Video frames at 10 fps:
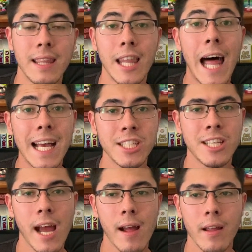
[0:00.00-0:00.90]
the last
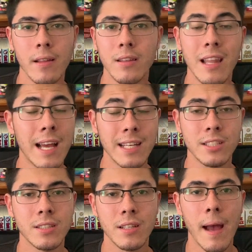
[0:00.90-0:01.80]

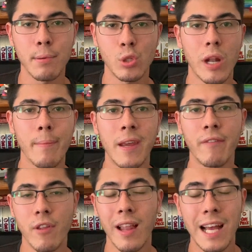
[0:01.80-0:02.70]
episode I made
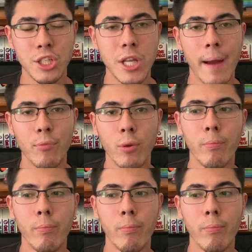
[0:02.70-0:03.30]
for the last chapter,